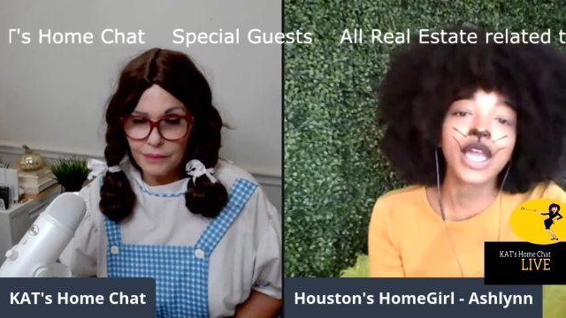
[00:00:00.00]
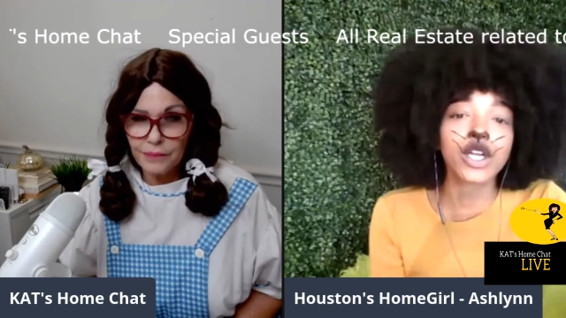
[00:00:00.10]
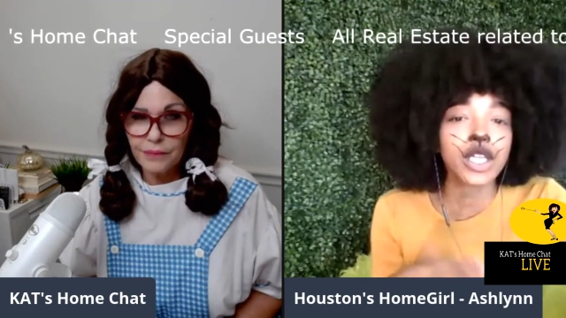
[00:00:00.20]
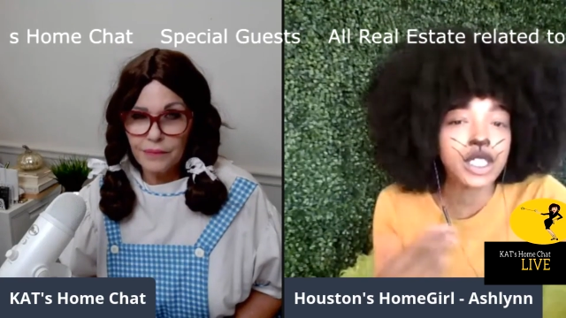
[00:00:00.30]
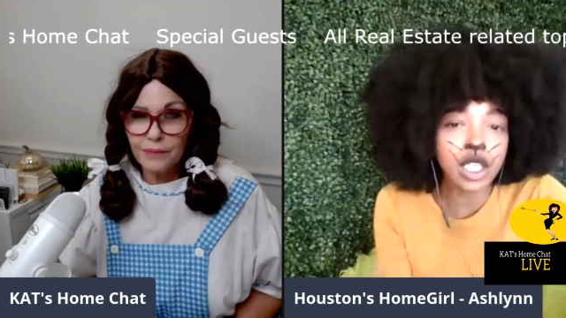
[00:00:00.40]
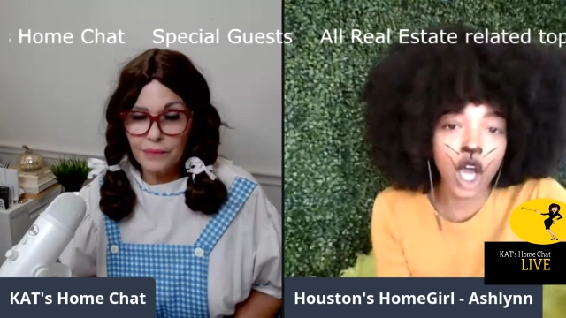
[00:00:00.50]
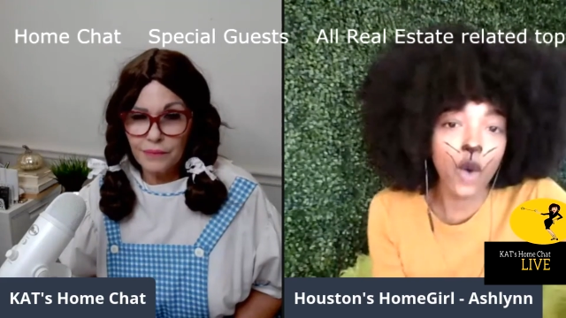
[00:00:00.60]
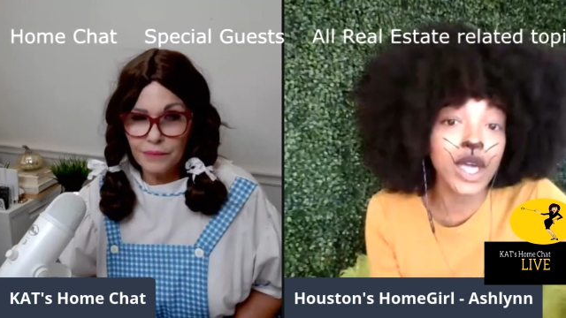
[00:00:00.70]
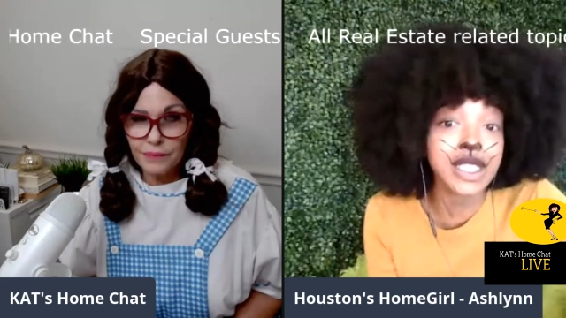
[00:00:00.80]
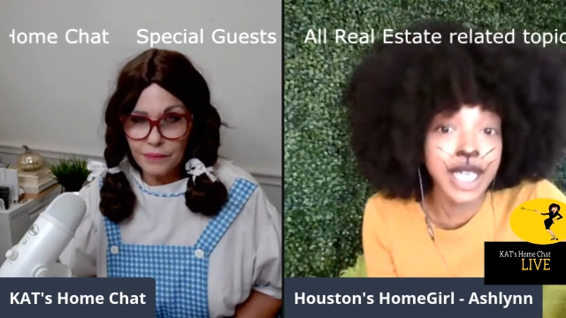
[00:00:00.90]
Speaker 1: Now, it doesn't
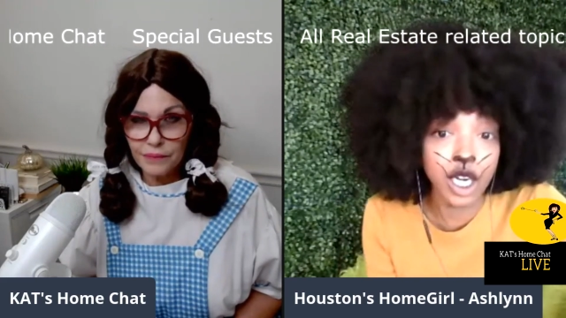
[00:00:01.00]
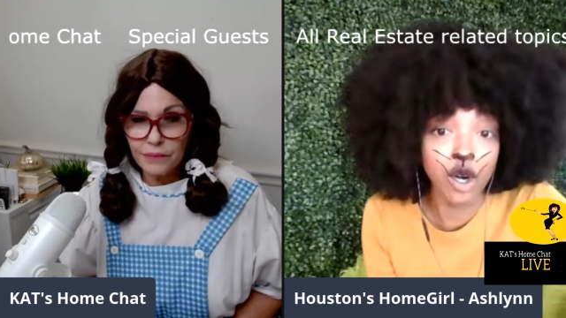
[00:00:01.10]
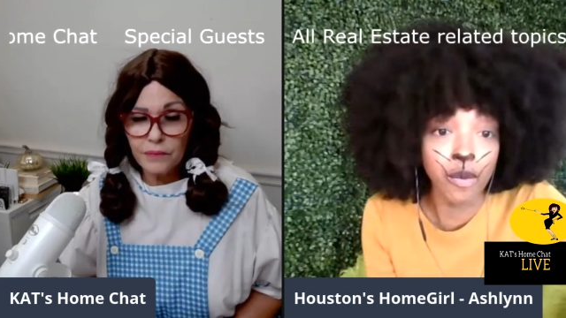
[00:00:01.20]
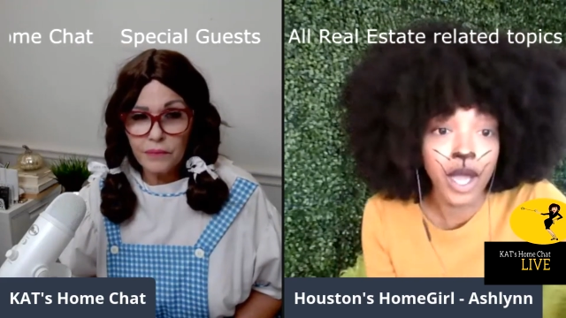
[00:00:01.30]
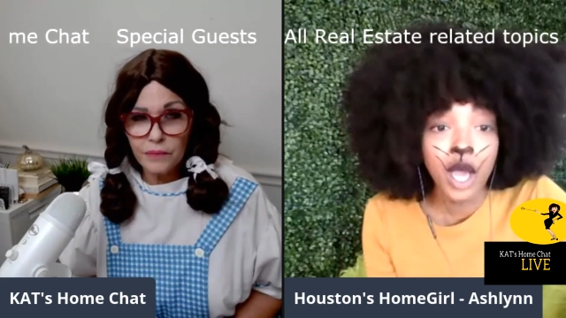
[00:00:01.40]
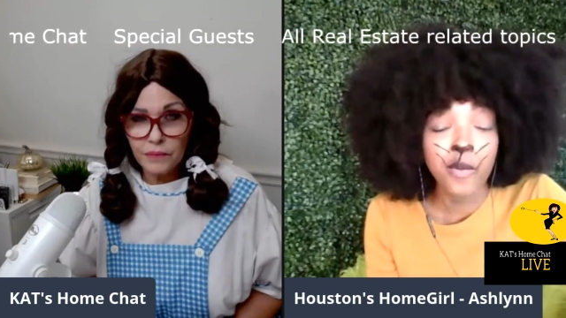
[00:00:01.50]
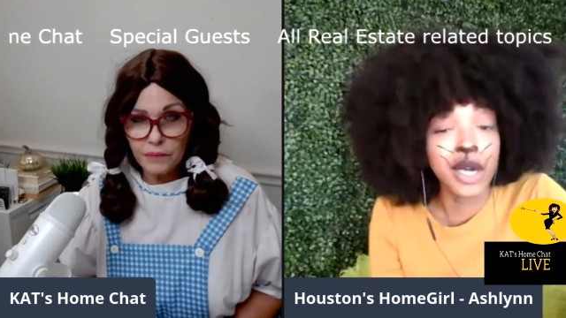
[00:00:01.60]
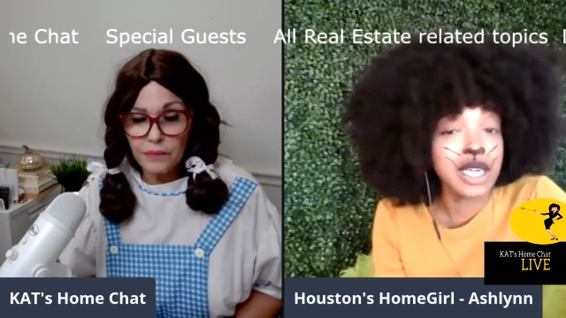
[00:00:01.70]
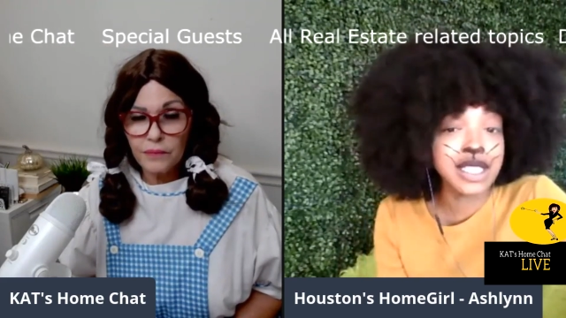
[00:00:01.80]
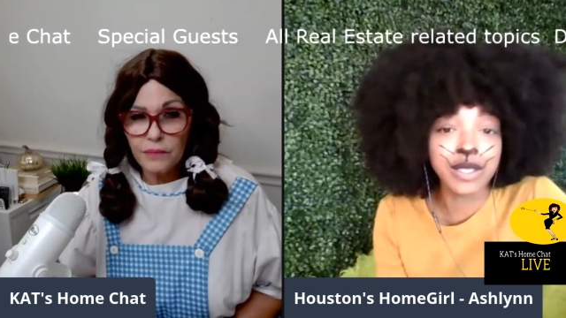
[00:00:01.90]
always help,
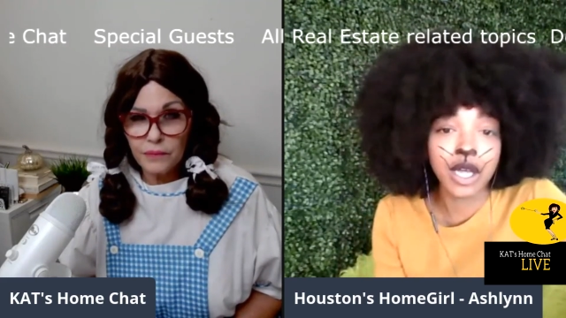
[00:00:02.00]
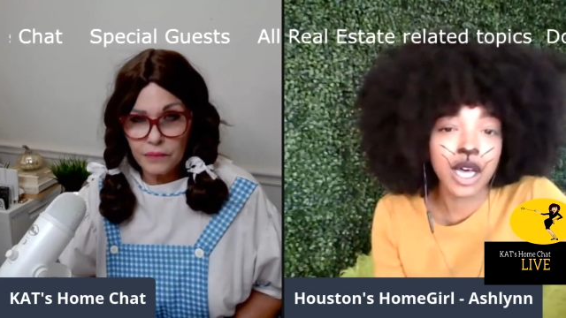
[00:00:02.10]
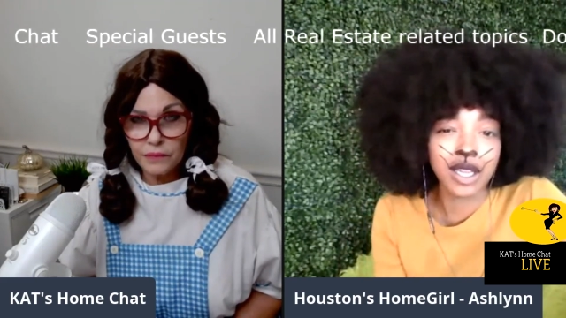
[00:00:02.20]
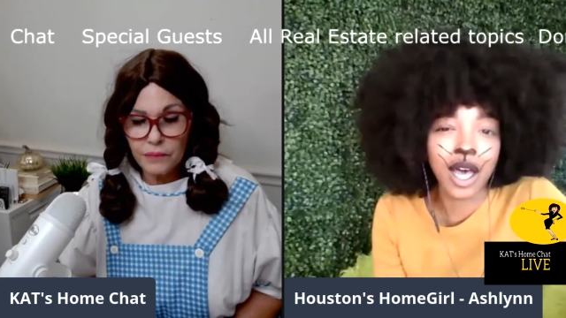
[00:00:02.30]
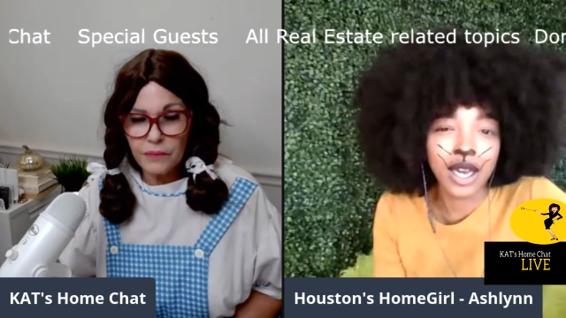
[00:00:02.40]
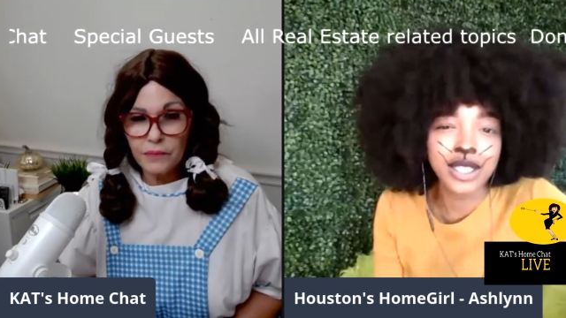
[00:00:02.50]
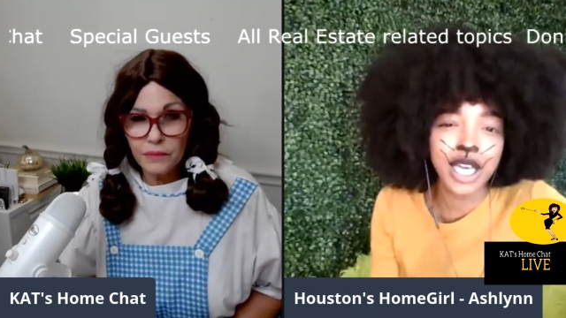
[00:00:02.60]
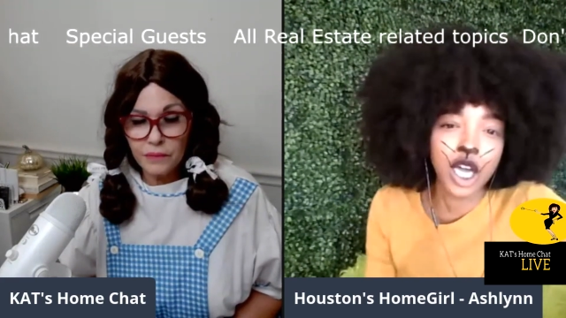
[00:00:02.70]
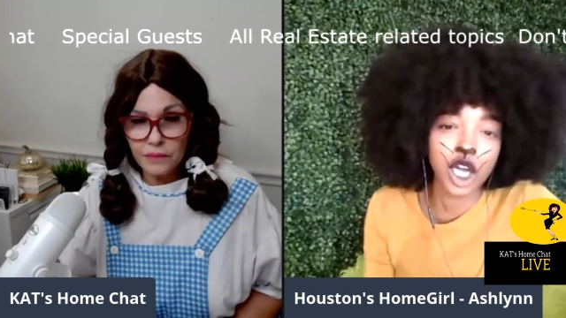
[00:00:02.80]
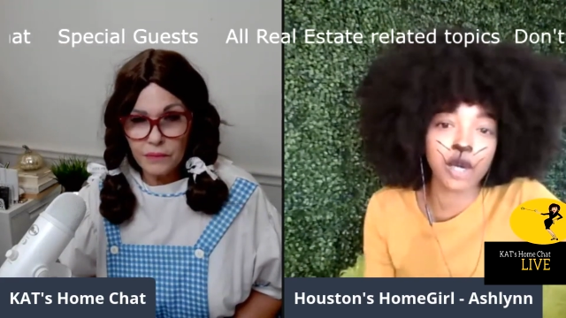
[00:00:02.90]
because a lot of
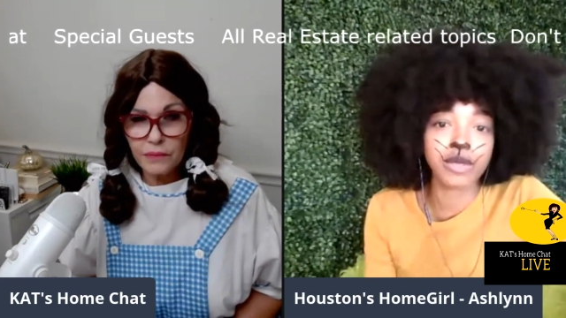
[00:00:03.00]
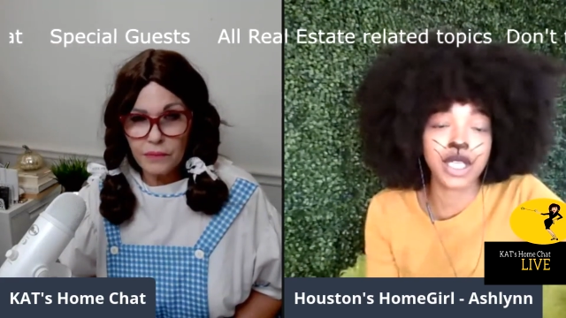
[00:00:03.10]
times,